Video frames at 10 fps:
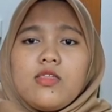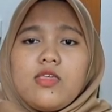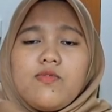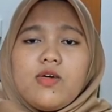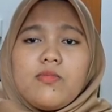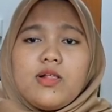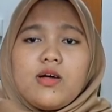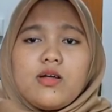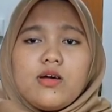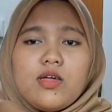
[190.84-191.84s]
Severe
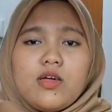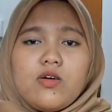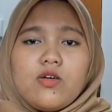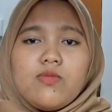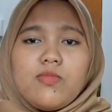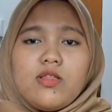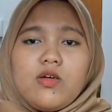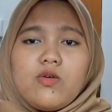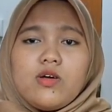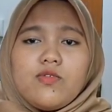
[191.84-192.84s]
malaria can cause
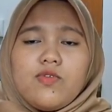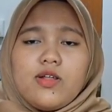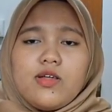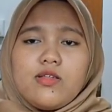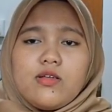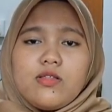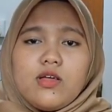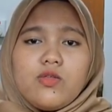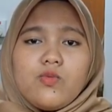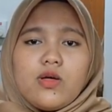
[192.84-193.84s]
multi-organ failure in
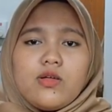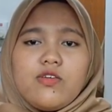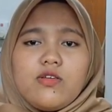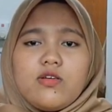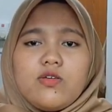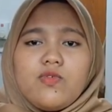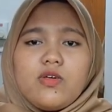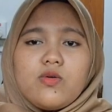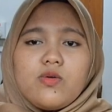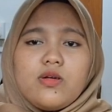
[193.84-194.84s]
adults, while children
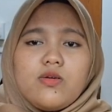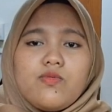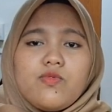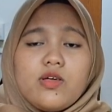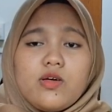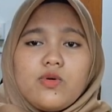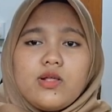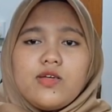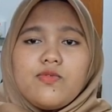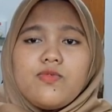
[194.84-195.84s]

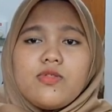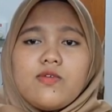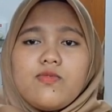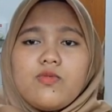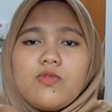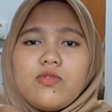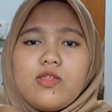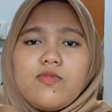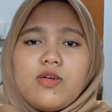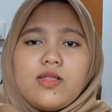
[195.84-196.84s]
frequently suffer from
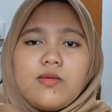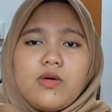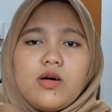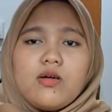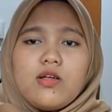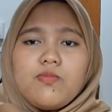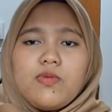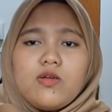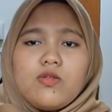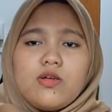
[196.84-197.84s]
severe anemia,
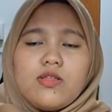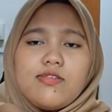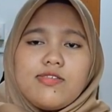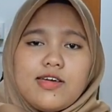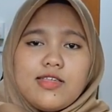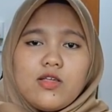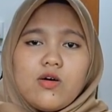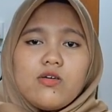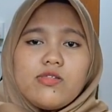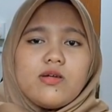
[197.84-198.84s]
respiratory distress,
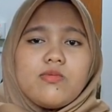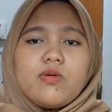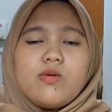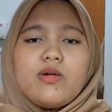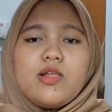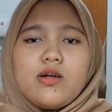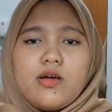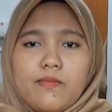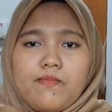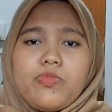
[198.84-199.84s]
or cerebral
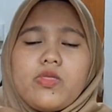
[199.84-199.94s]
malaria.